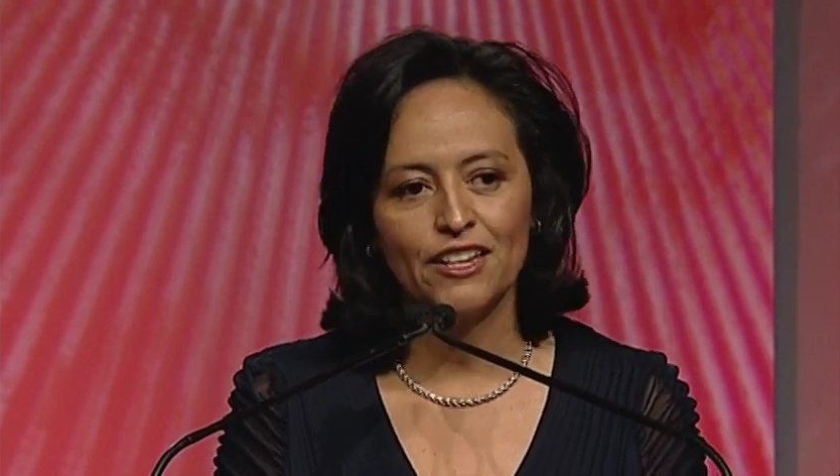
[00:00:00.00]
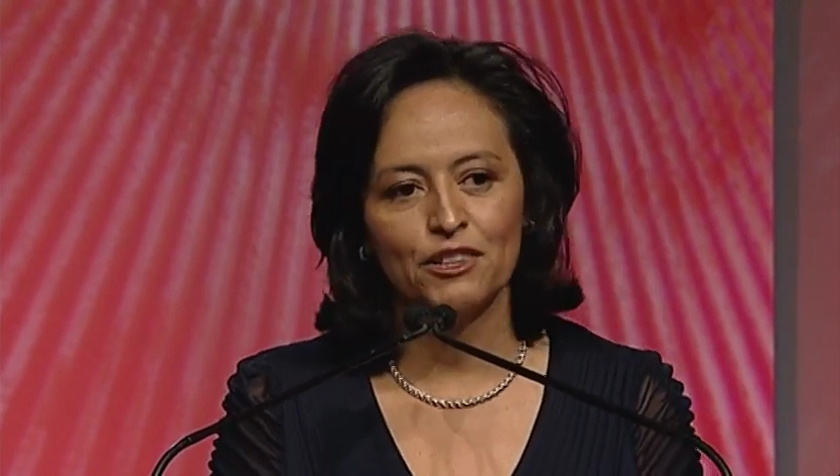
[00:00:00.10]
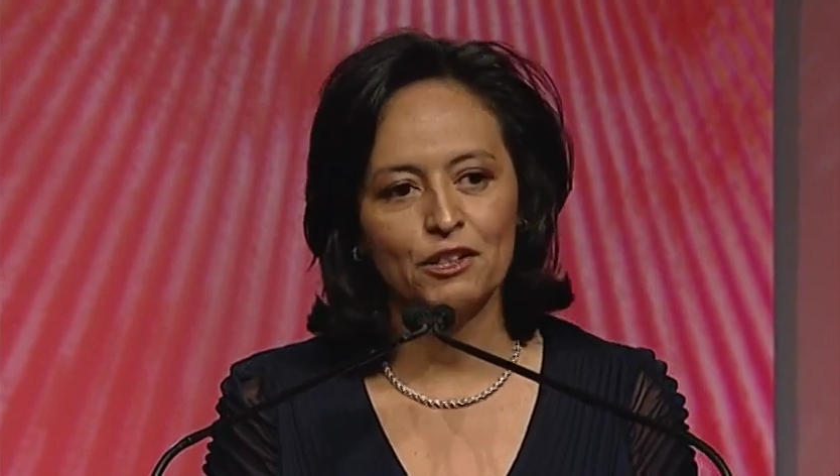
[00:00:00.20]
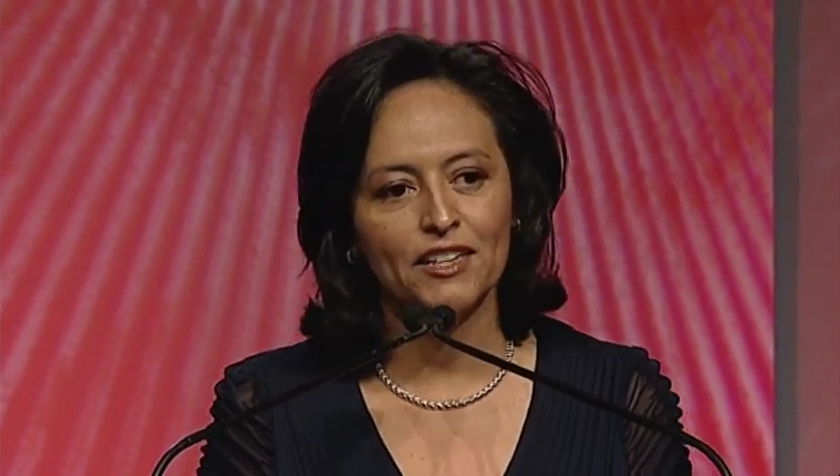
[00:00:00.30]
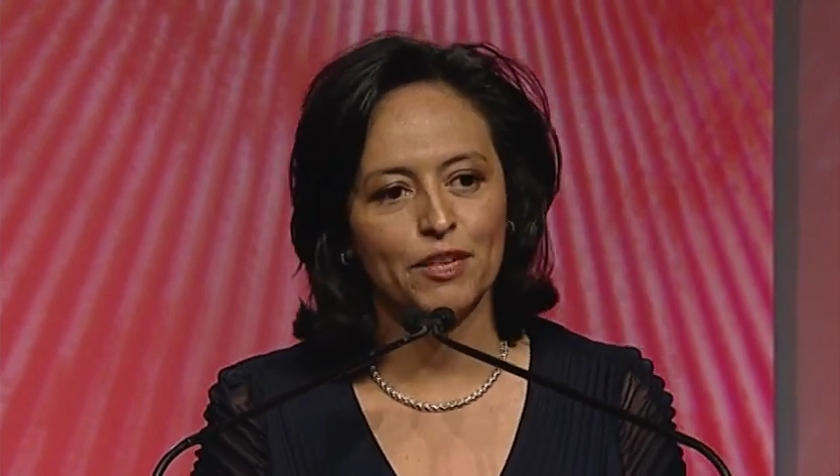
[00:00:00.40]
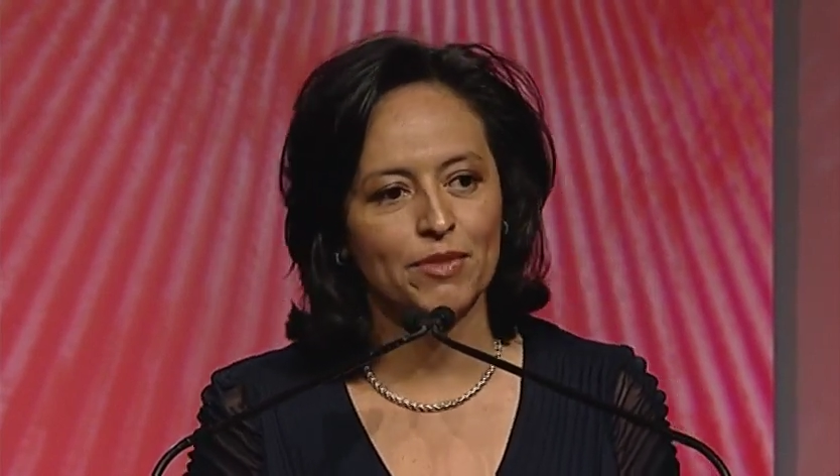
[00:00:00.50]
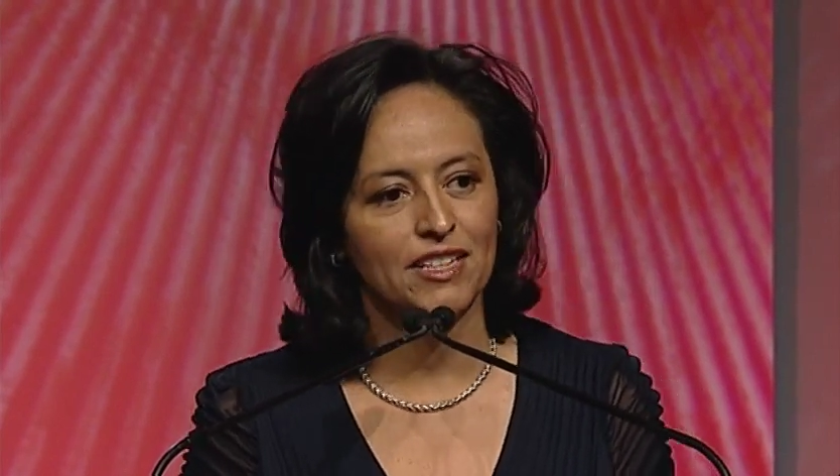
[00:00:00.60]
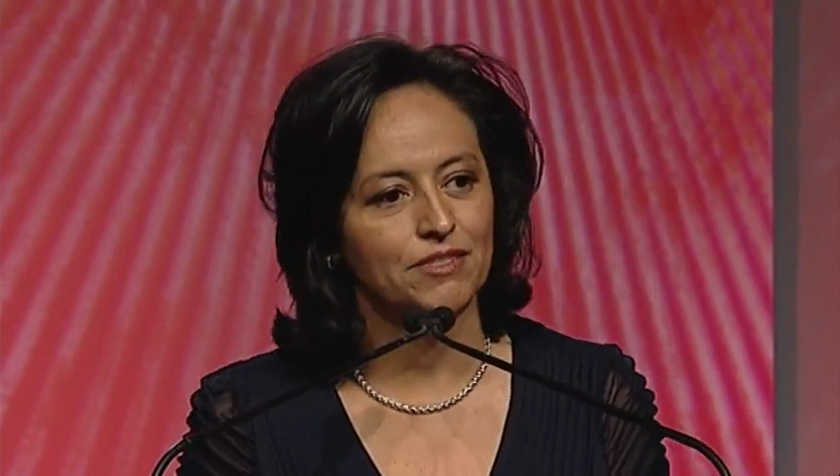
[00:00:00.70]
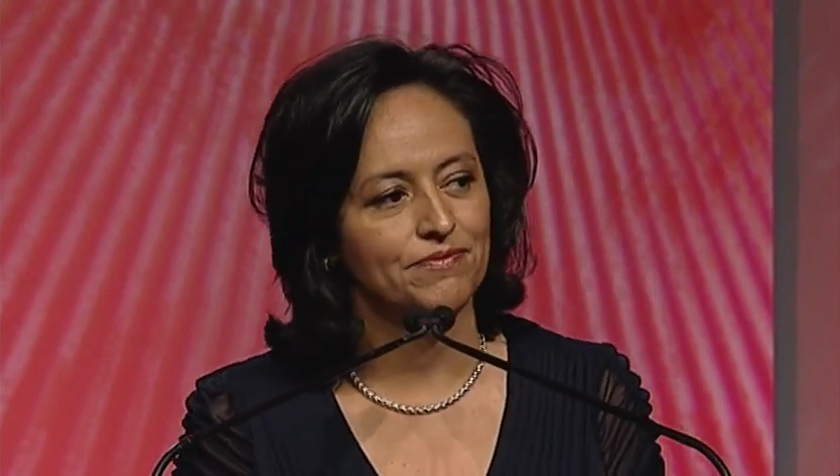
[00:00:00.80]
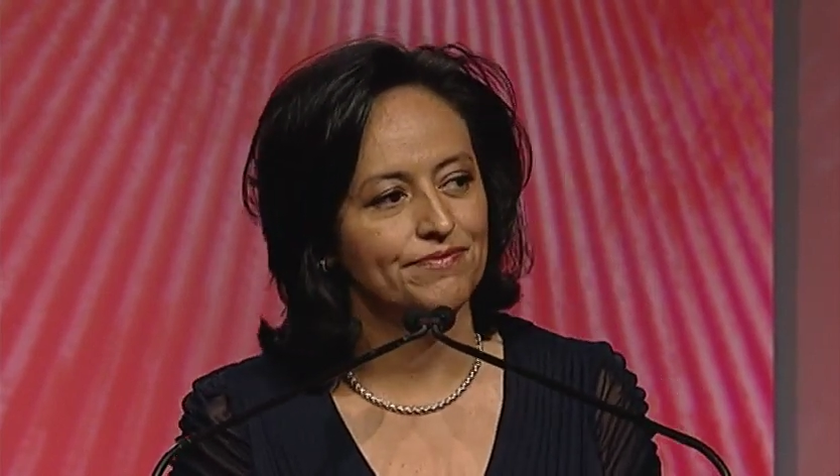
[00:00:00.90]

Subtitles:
didn't look like me.